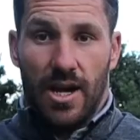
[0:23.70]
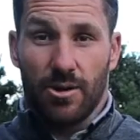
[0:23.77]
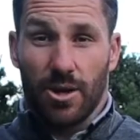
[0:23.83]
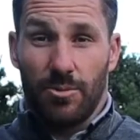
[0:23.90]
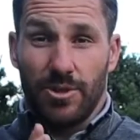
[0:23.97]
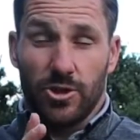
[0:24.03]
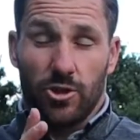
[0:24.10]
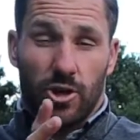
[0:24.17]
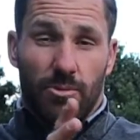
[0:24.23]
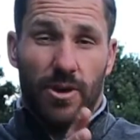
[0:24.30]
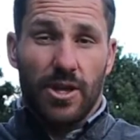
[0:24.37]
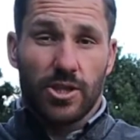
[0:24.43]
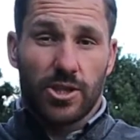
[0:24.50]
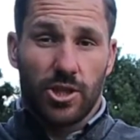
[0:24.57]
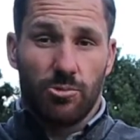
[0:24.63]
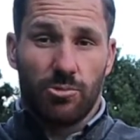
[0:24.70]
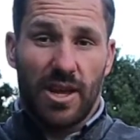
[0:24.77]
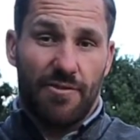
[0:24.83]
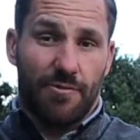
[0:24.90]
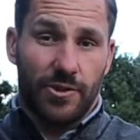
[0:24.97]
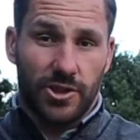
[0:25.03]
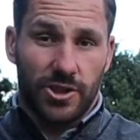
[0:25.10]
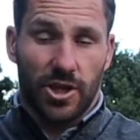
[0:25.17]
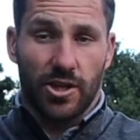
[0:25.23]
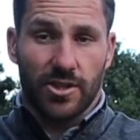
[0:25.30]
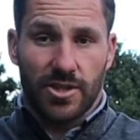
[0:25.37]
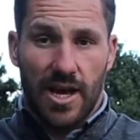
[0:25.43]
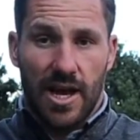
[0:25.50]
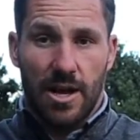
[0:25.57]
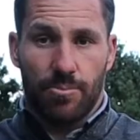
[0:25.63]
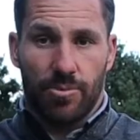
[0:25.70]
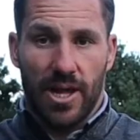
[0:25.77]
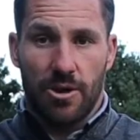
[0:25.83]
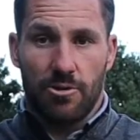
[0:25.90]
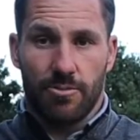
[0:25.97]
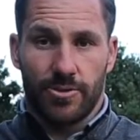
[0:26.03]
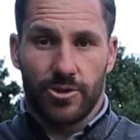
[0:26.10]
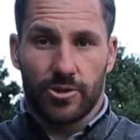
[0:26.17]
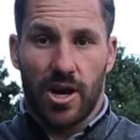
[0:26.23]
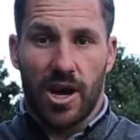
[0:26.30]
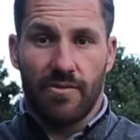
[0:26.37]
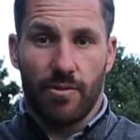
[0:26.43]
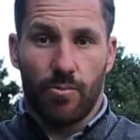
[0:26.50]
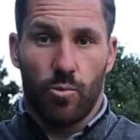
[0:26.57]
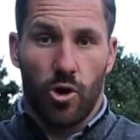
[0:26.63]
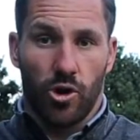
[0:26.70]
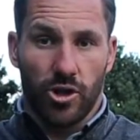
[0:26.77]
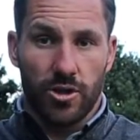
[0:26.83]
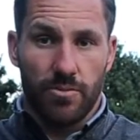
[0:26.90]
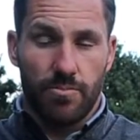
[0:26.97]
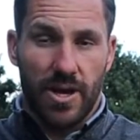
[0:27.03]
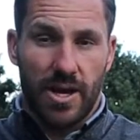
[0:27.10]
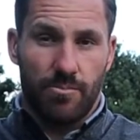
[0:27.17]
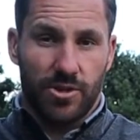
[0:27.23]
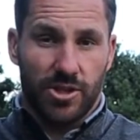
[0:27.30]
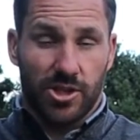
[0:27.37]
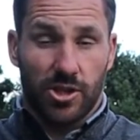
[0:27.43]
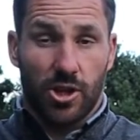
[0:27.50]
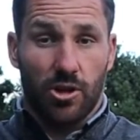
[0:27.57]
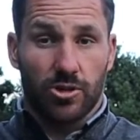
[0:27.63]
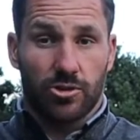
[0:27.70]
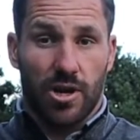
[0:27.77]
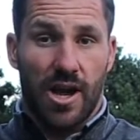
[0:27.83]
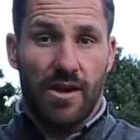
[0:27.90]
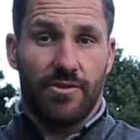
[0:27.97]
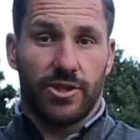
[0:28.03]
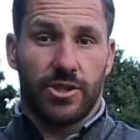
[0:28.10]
I'm going to be talking about the two different shots that I play with my driver. One of them being my stock driver